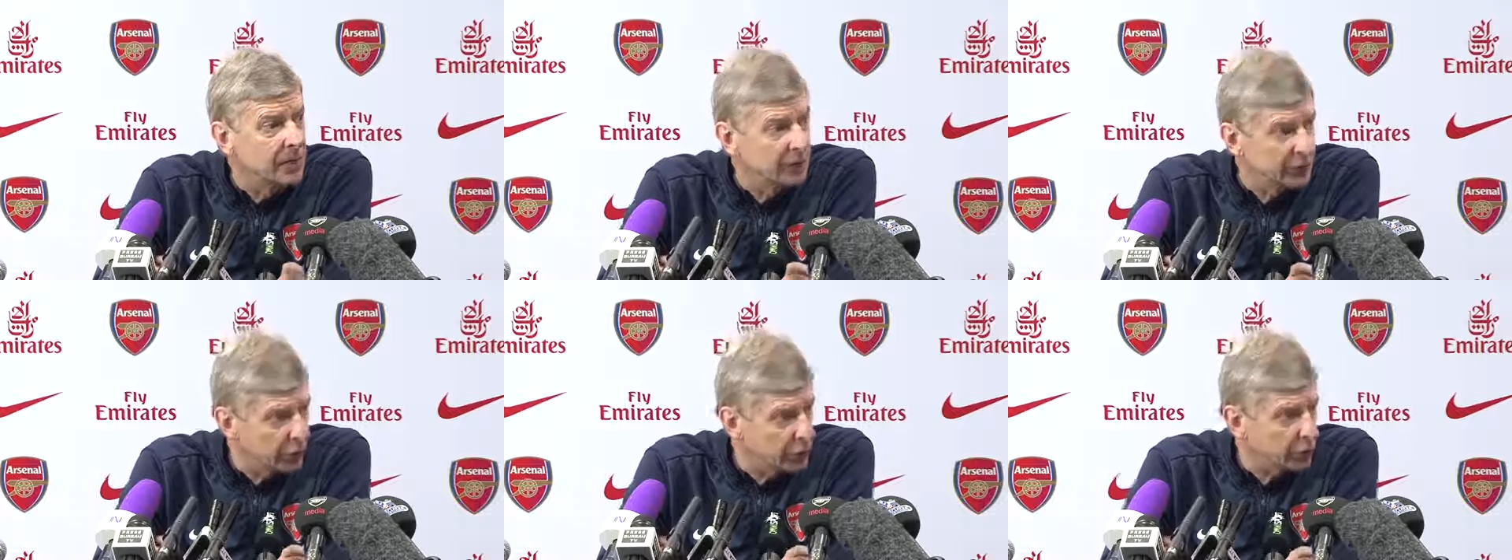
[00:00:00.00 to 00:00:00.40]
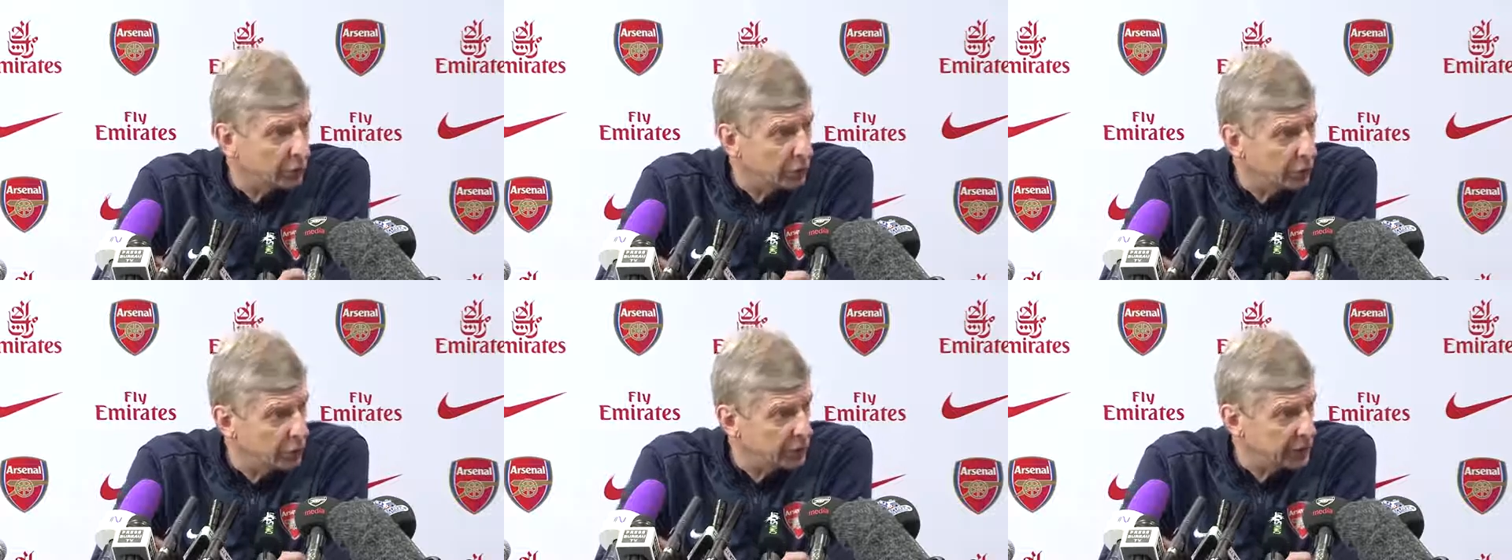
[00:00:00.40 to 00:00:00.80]

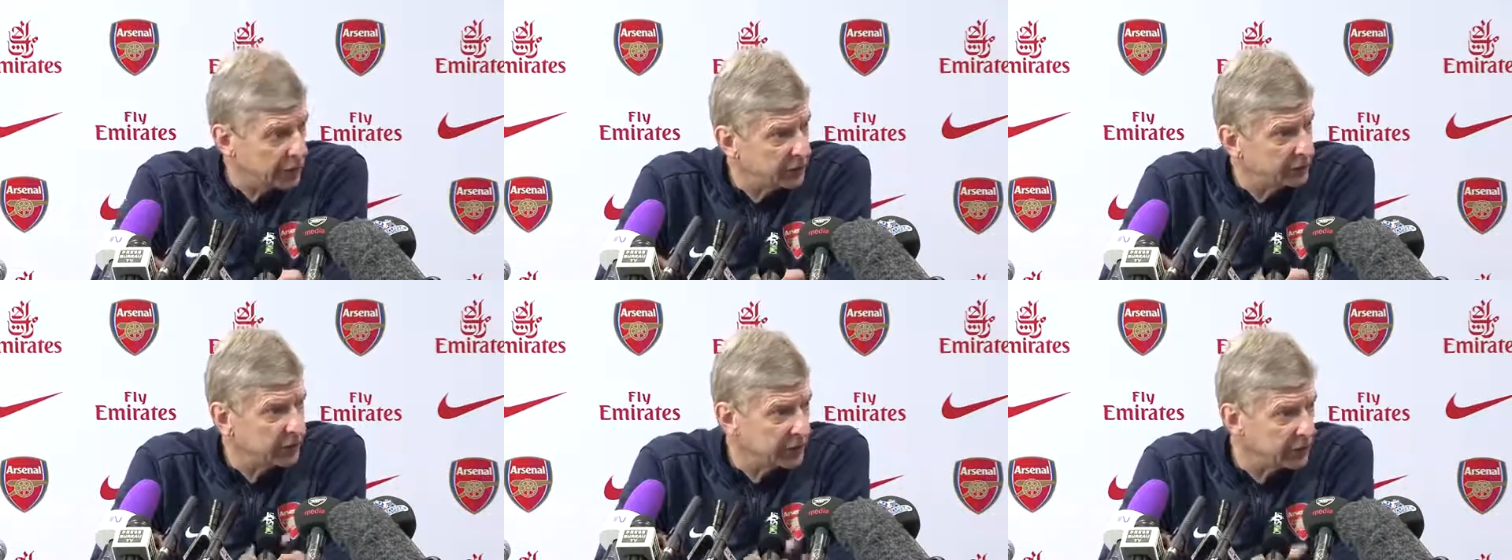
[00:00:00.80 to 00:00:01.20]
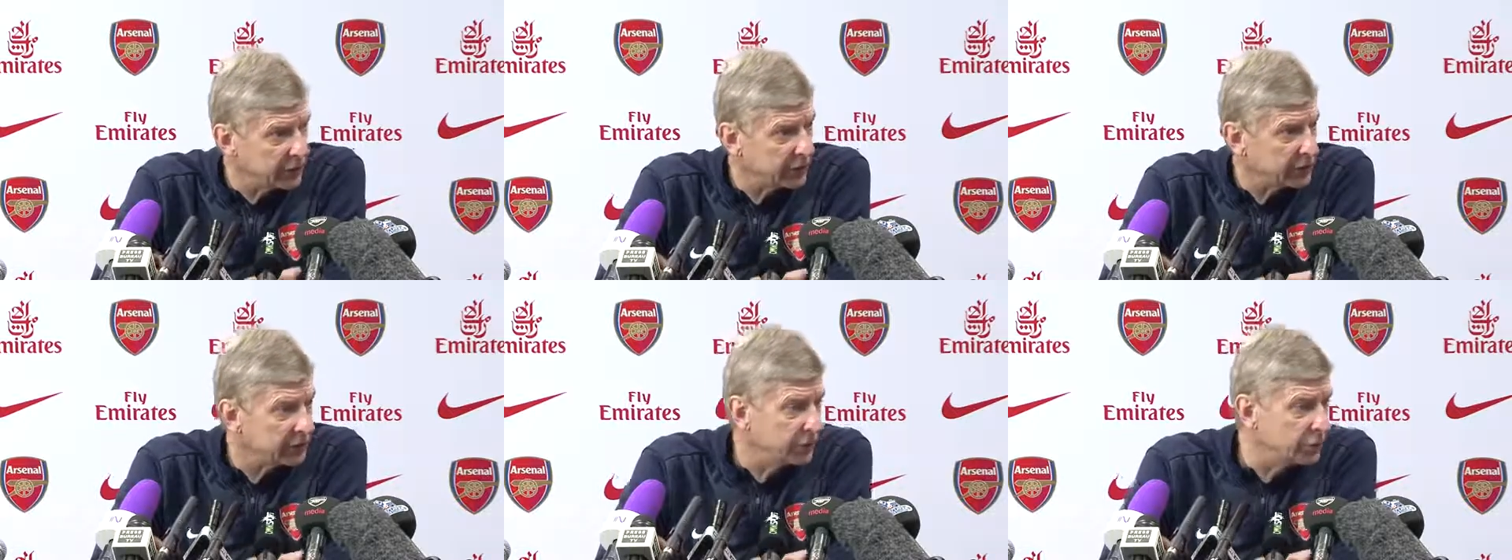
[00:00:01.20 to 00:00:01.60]
Sanogo, yes, but
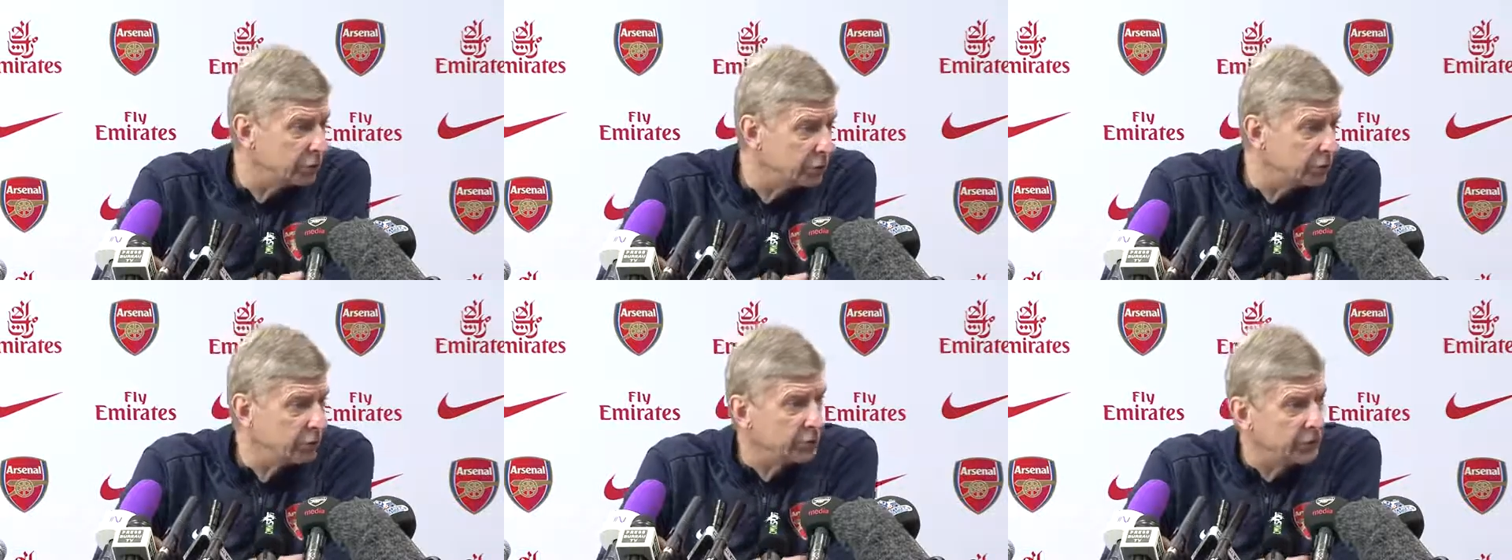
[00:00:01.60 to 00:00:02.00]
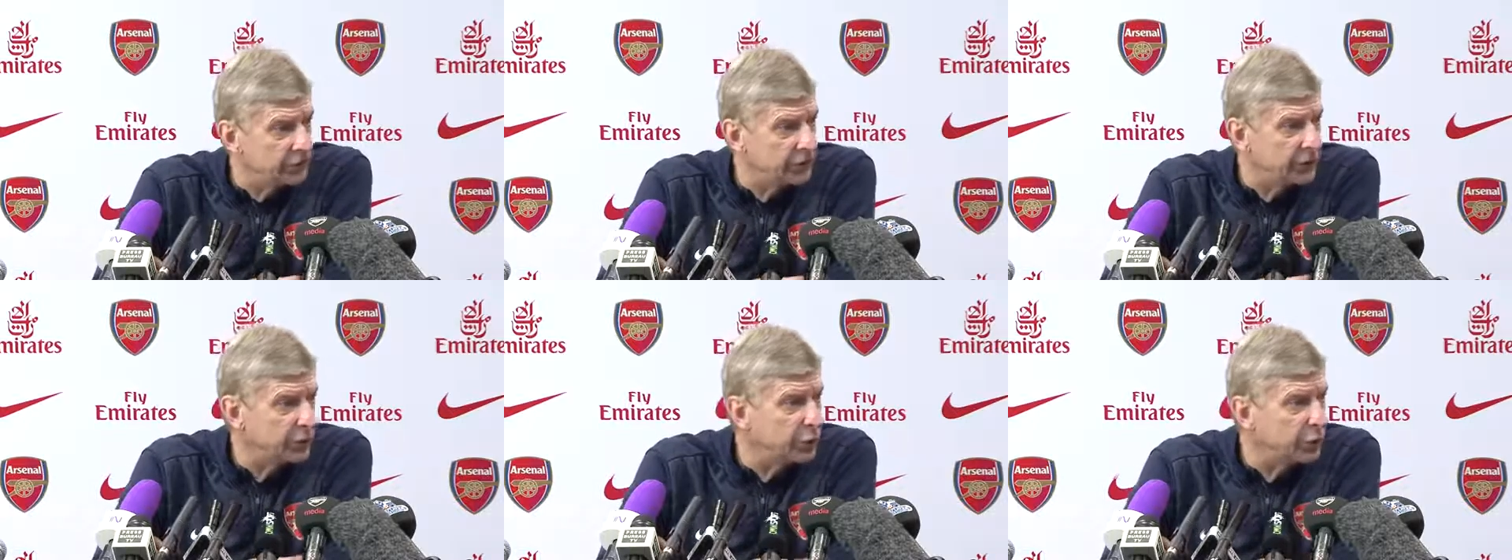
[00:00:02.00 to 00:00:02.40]

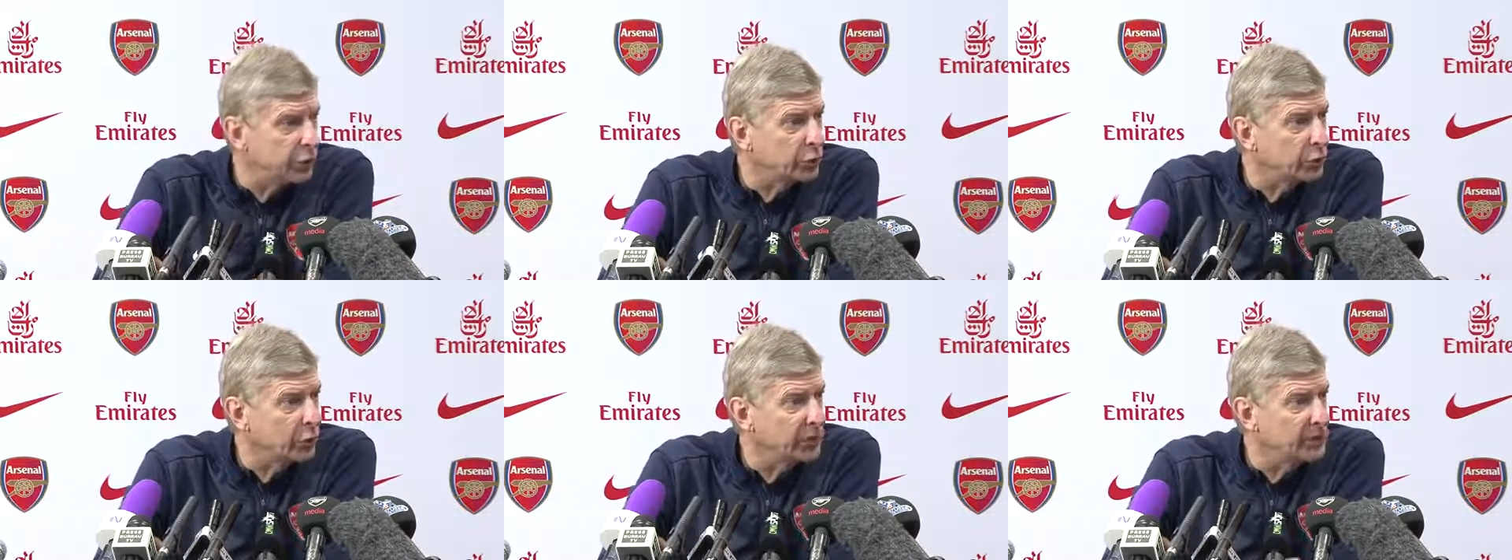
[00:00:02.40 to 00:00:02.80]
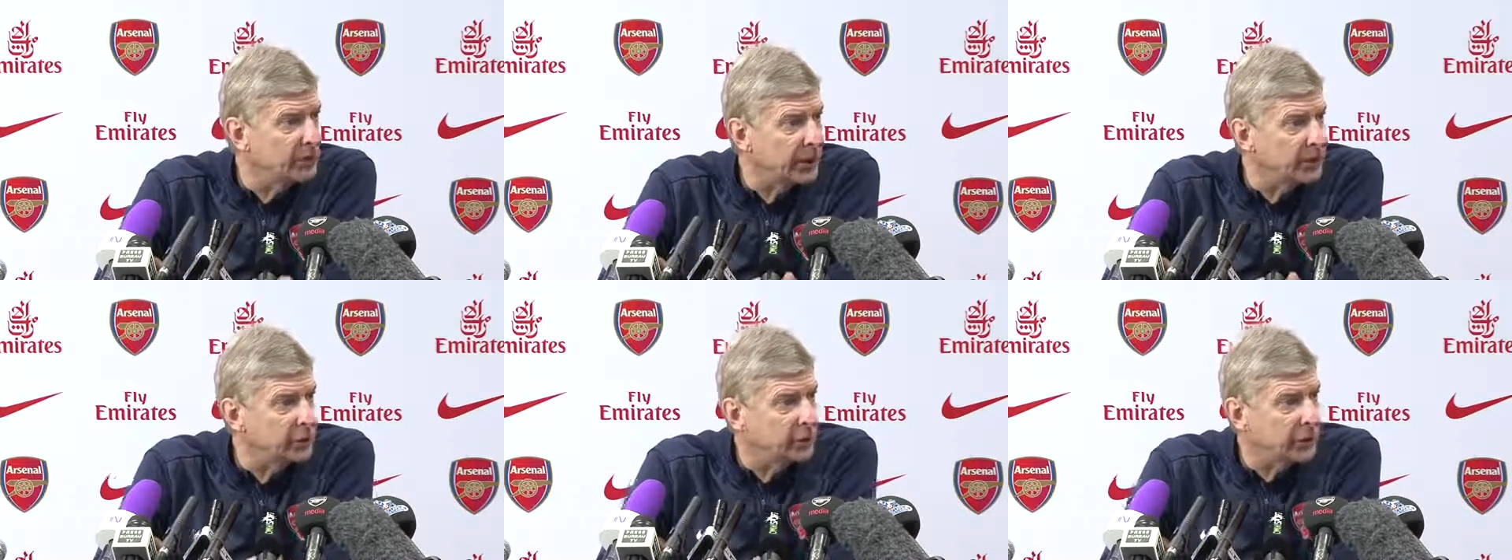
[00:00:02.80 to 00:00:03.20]
they do not always
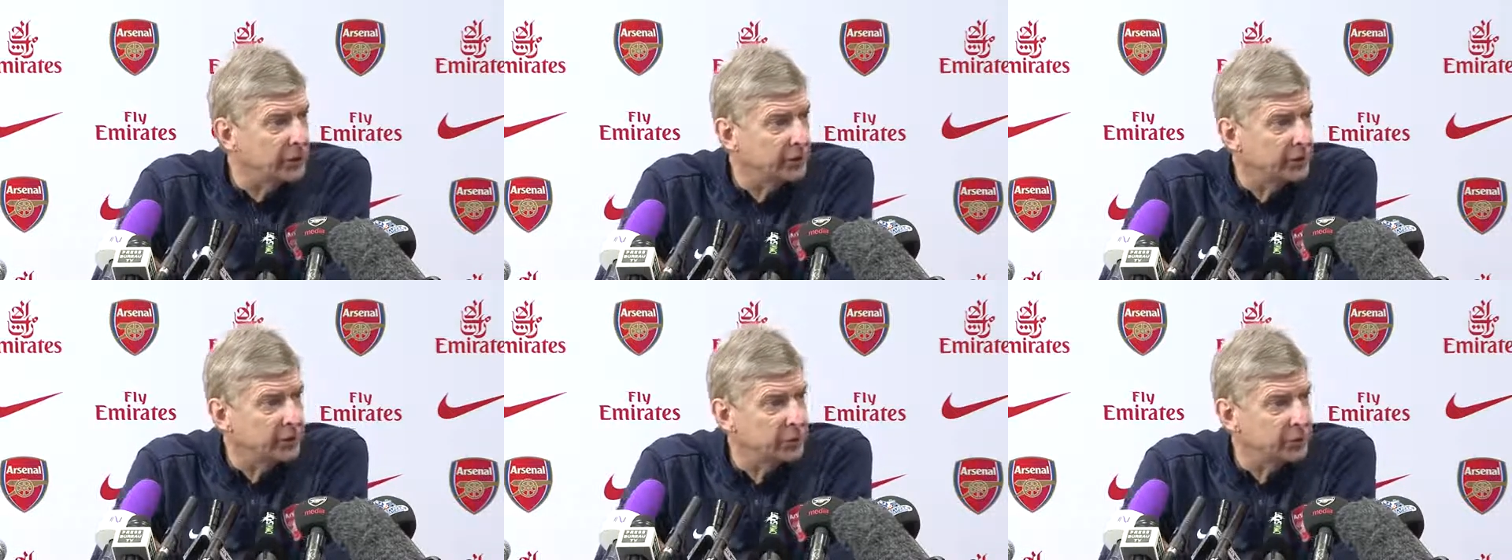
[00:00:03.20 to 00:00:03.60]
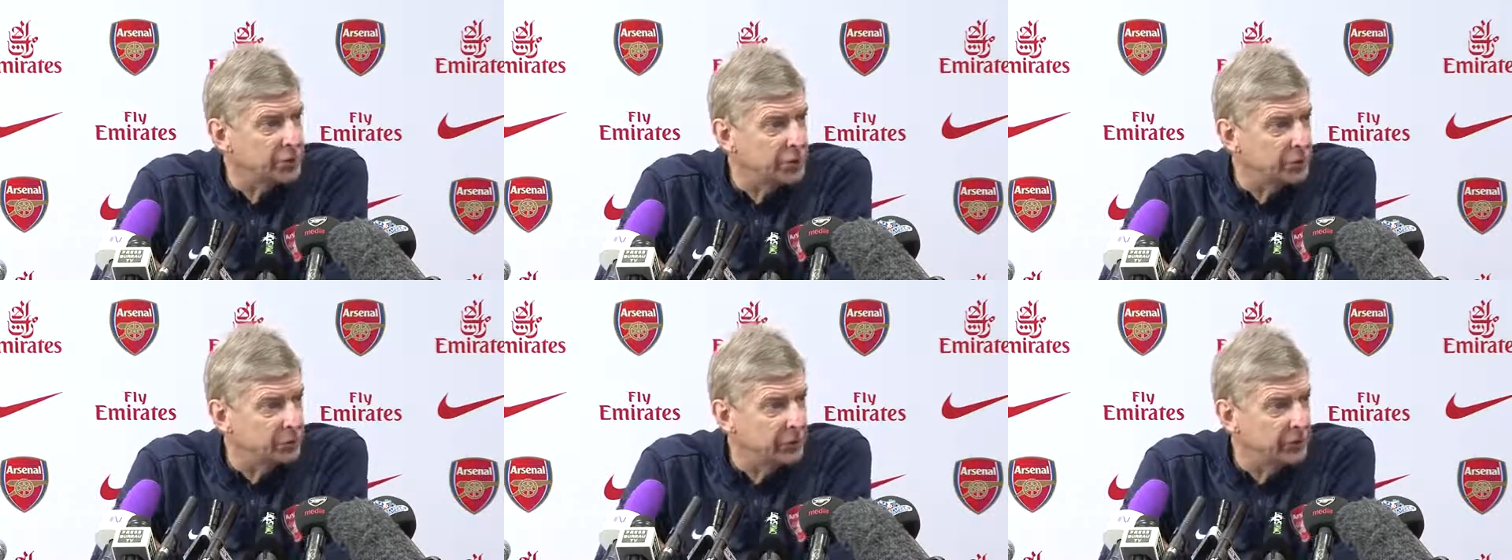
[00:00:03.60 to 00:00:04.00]
play together,
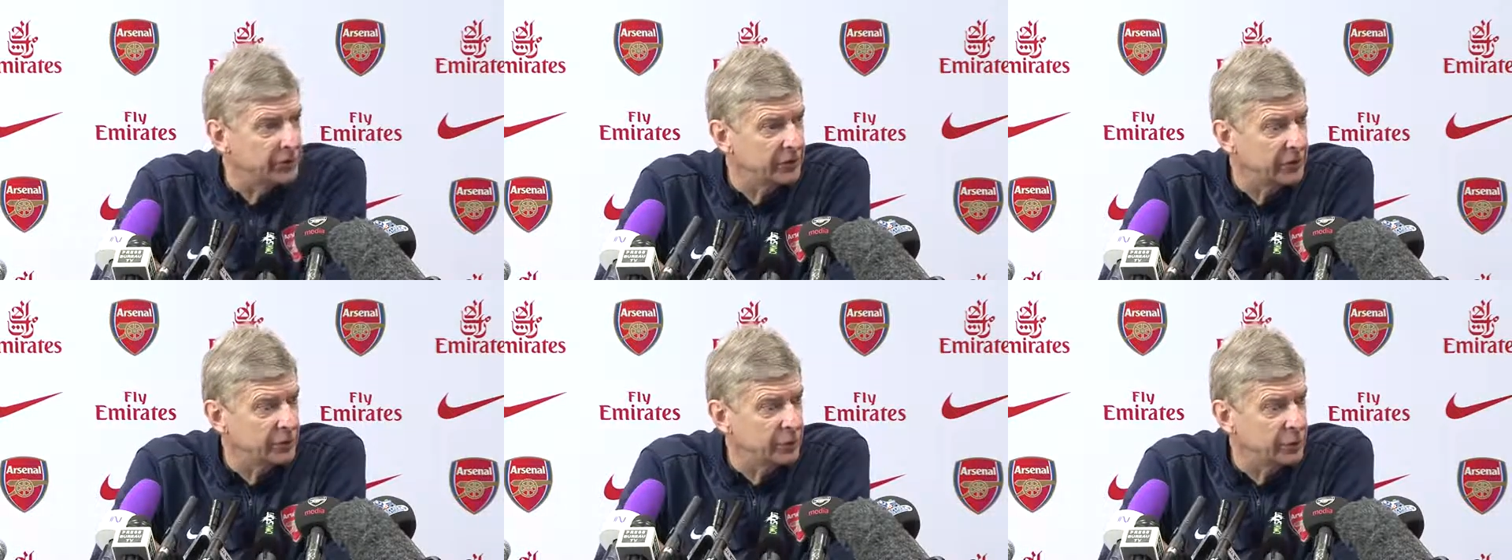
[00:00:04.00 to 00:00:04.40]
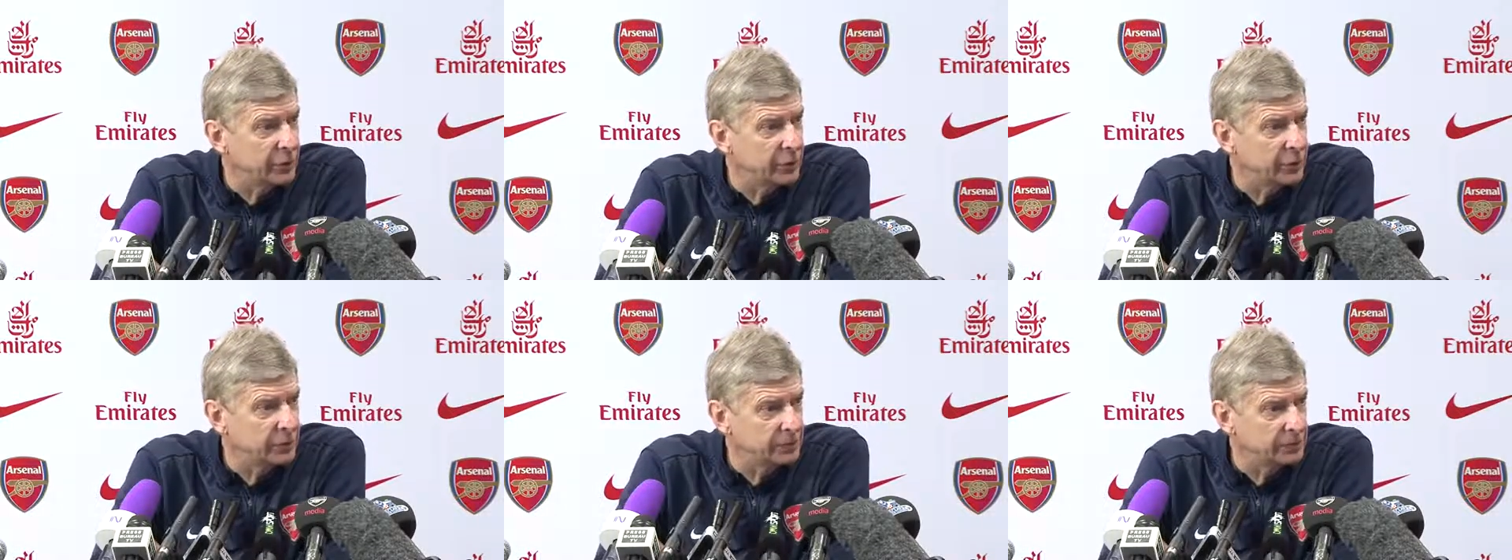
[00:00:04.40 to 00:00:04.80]
Giroud and Sanogo.